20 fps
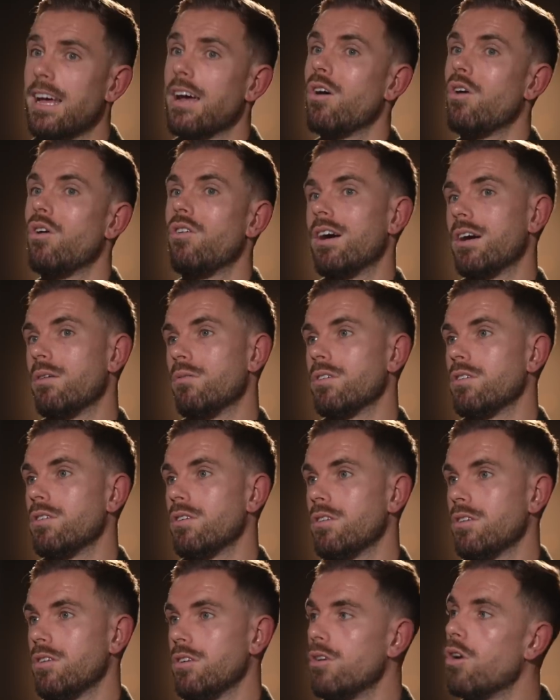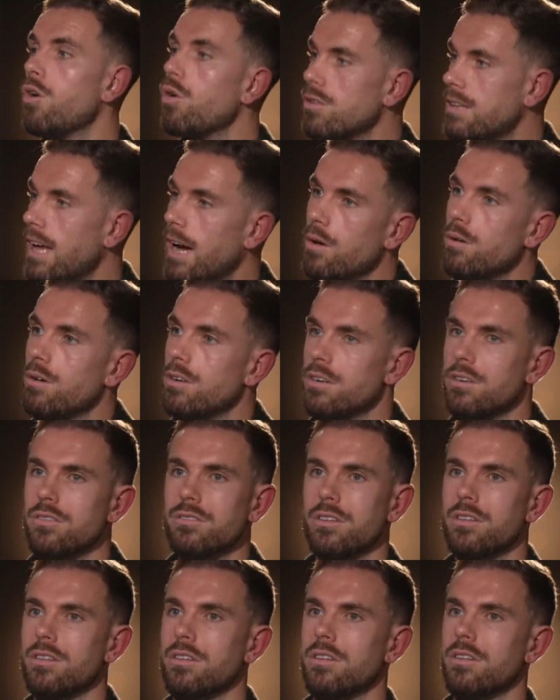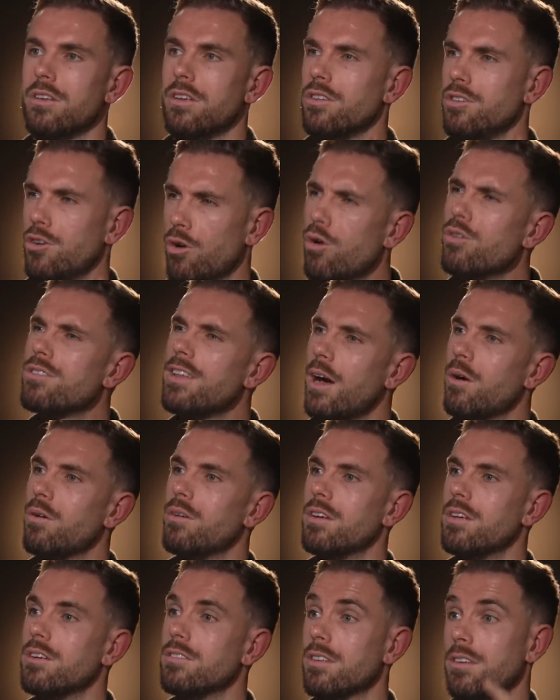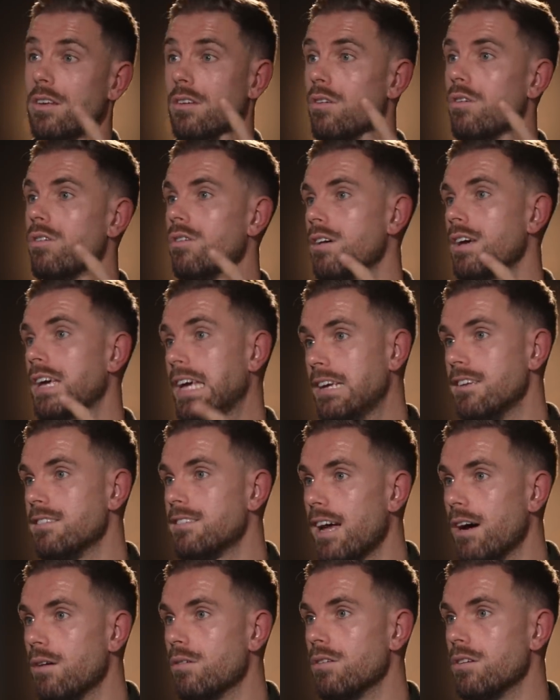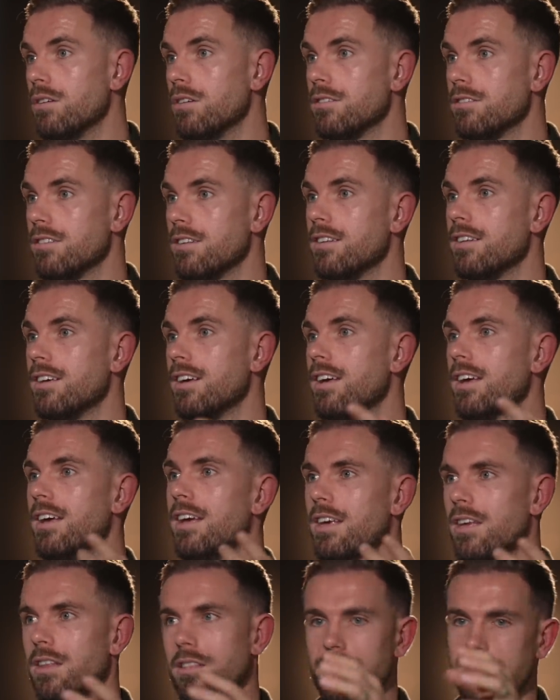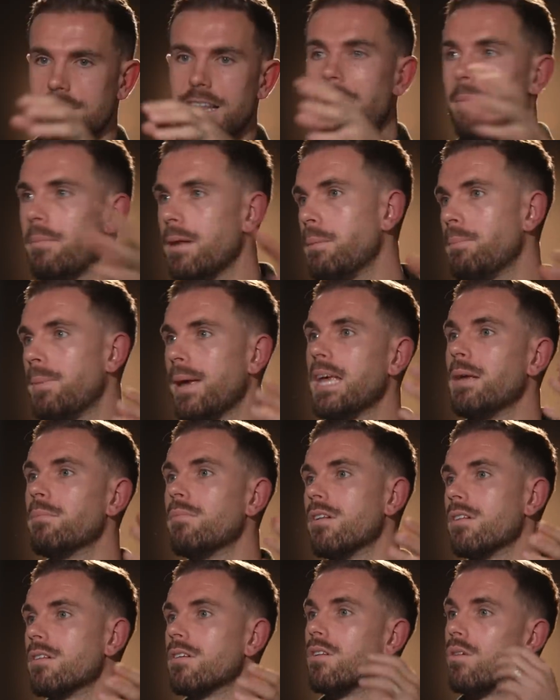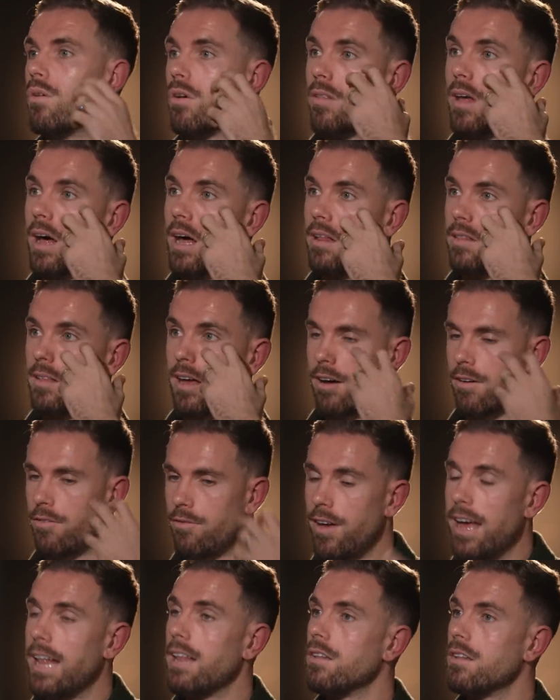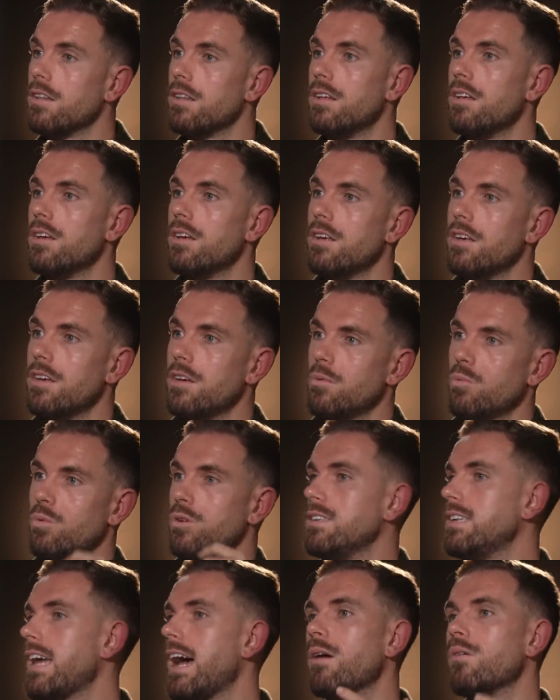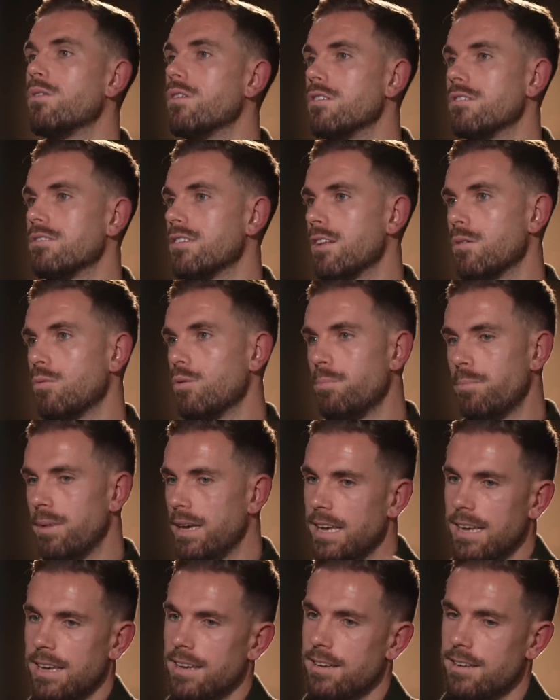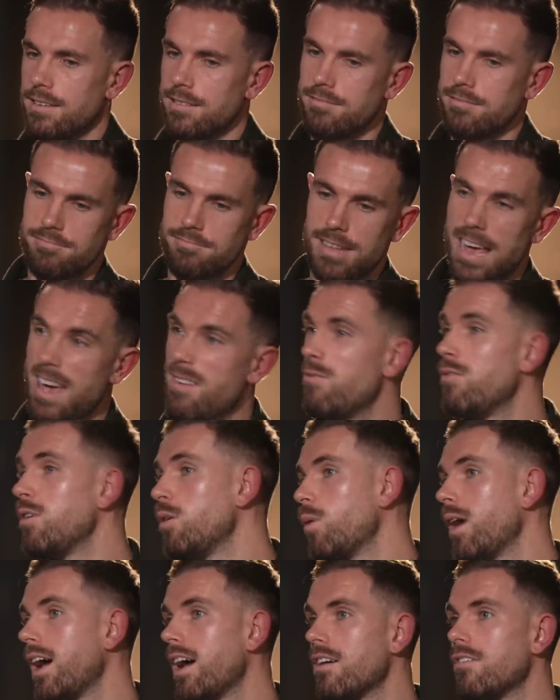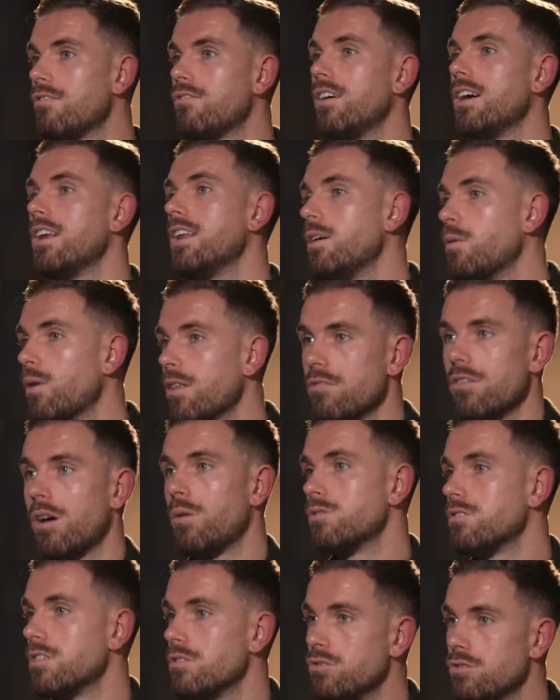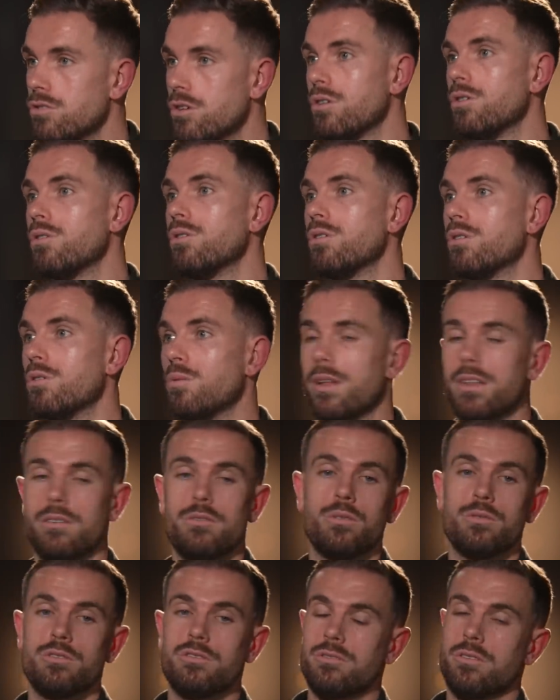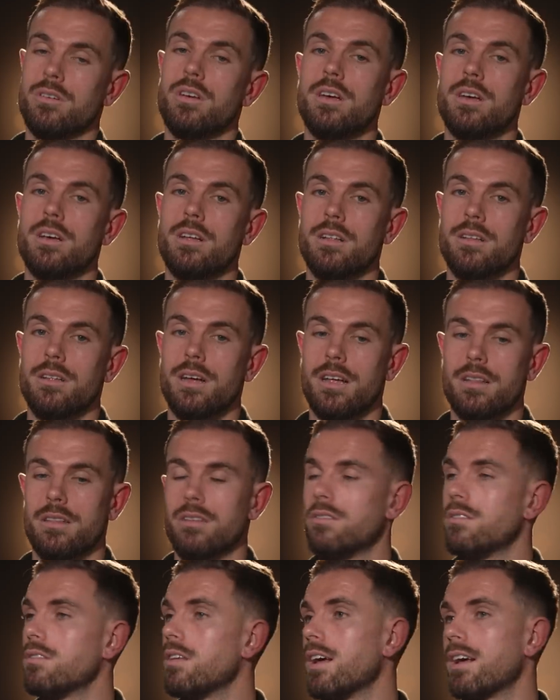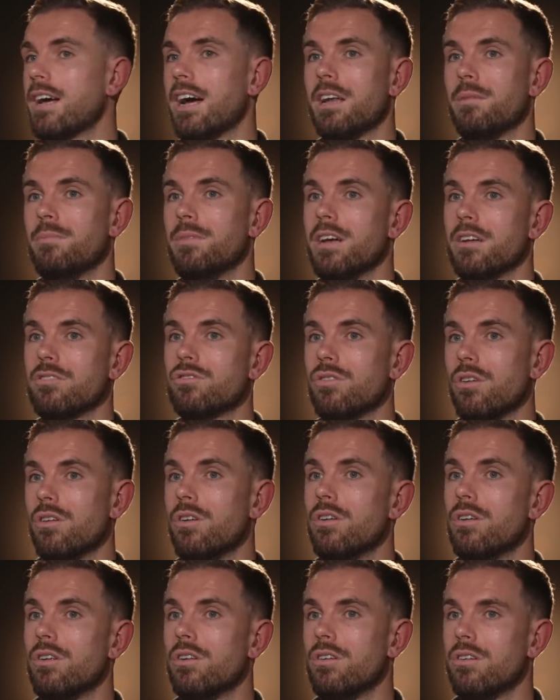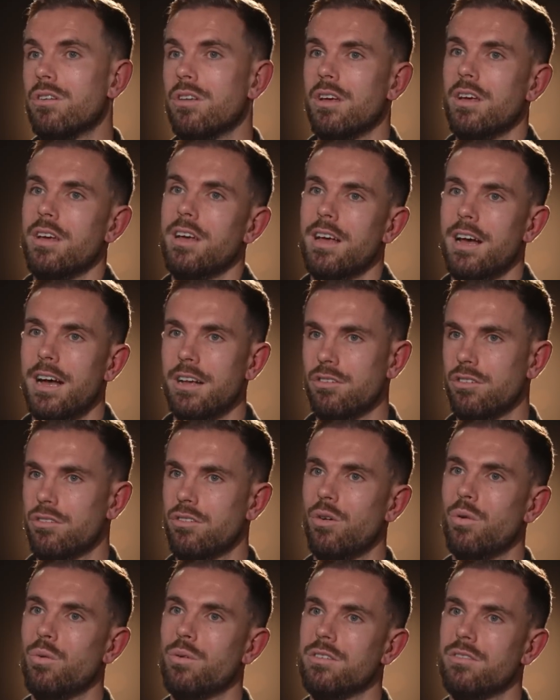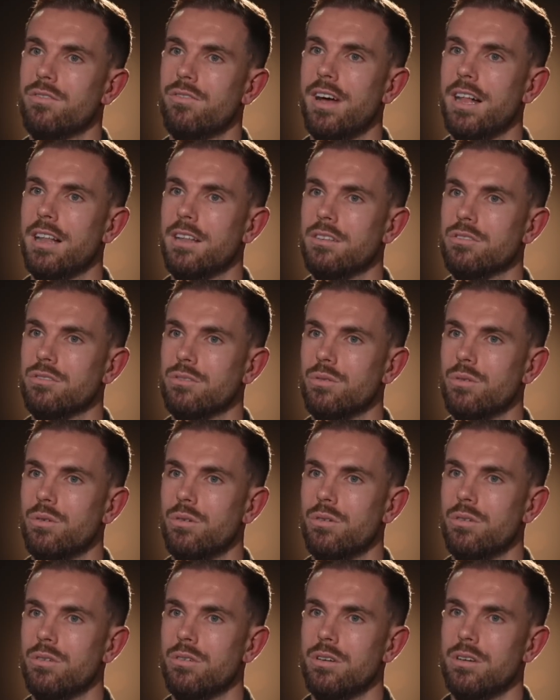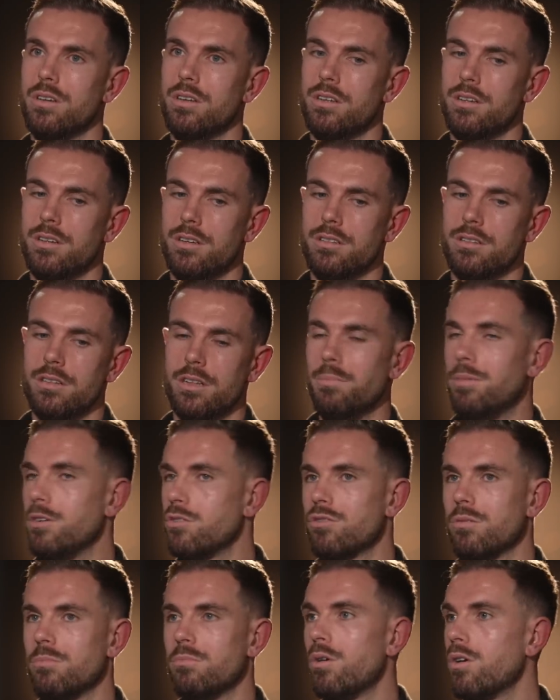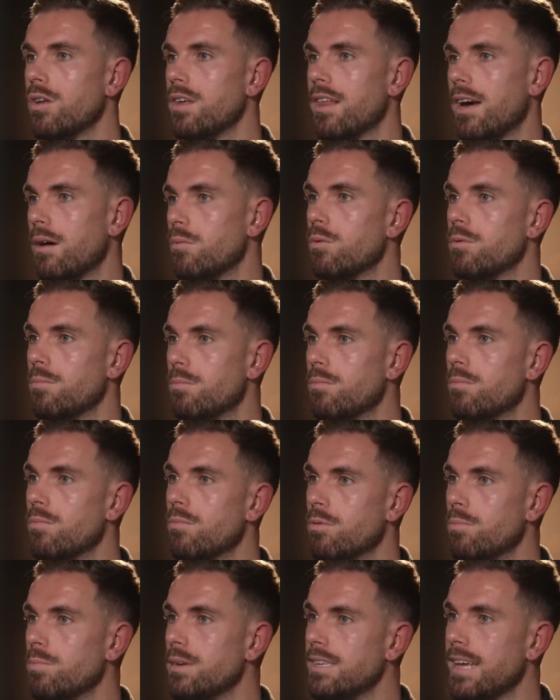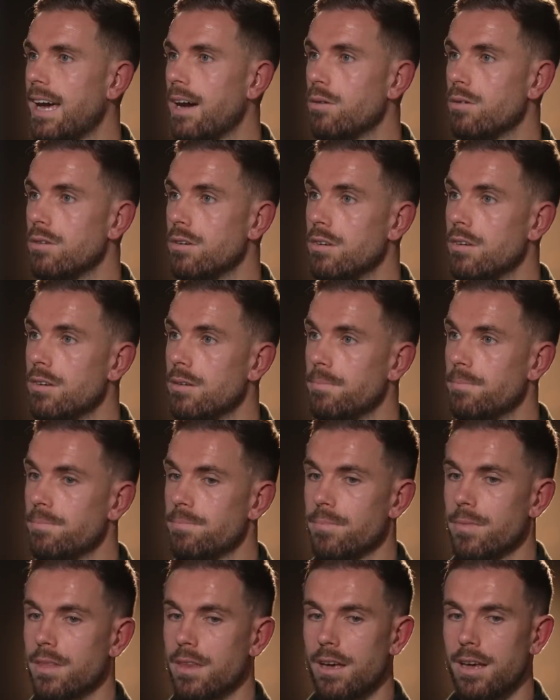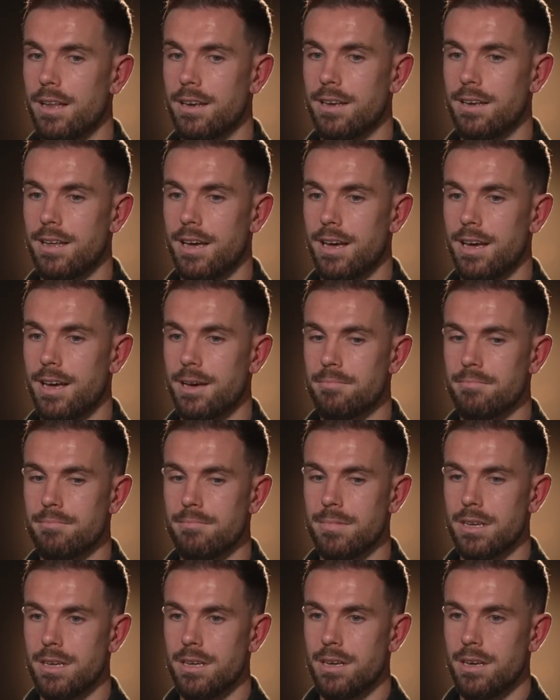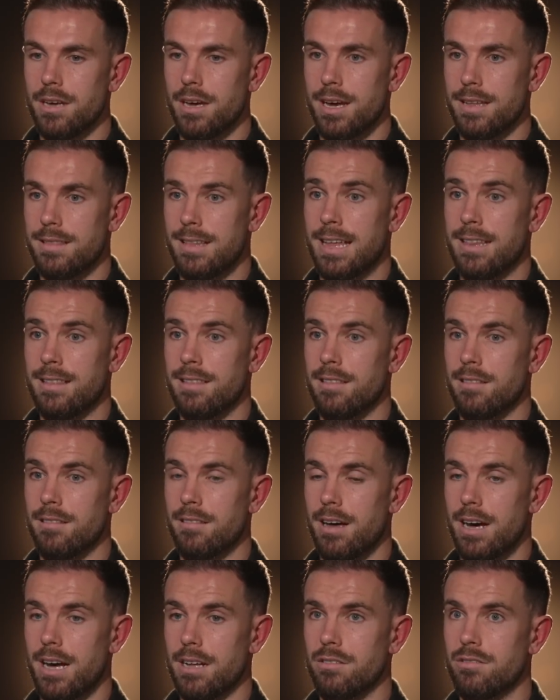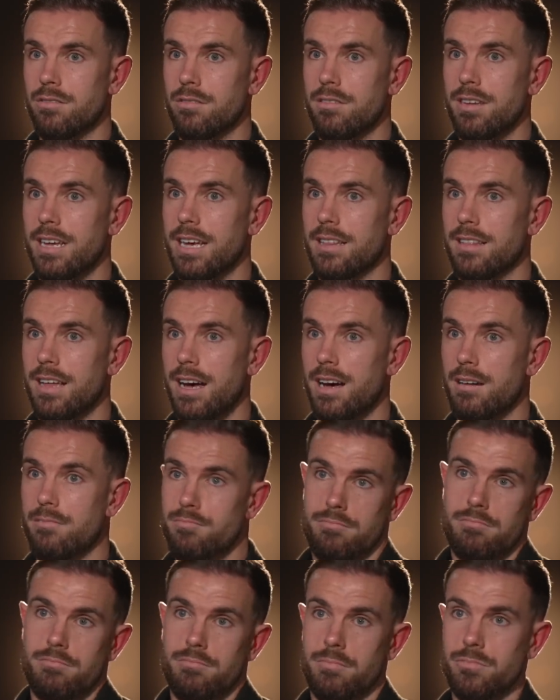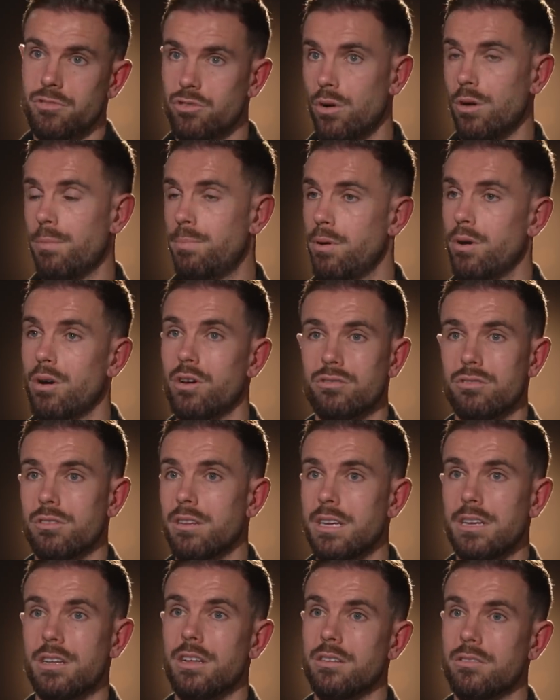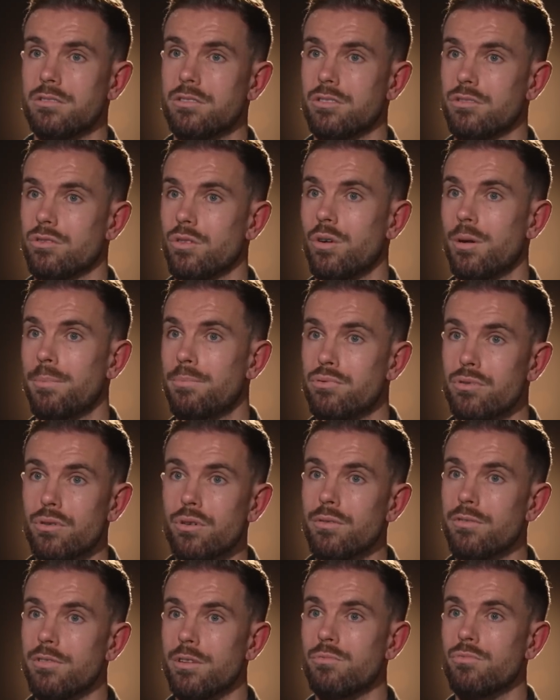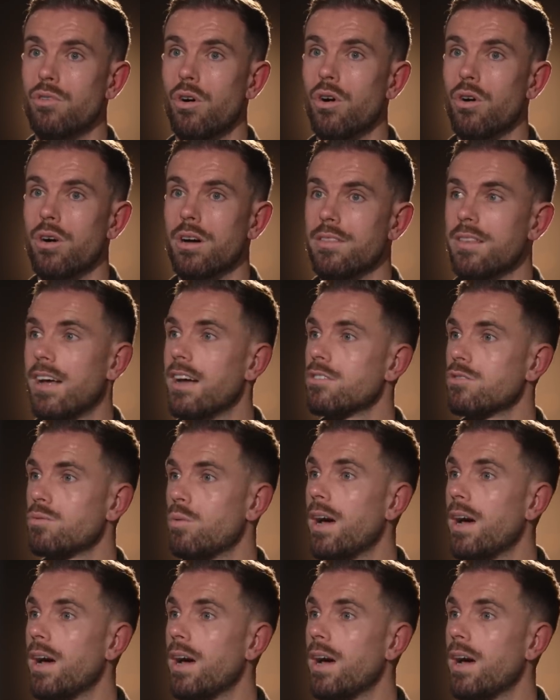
like, all right, well, you're doubting us and and you're doubting us and oh, he's doubting us and there's that many people, you know, that that I felt would doubters, and it would be everywhere really. Whether I was in school, whether I was at the academy at Sunderland, I just always felt as though there'd be somebody that would would be doubting, and um, and then I'd take that sort of personally to, to sort of prove them wrong, and that's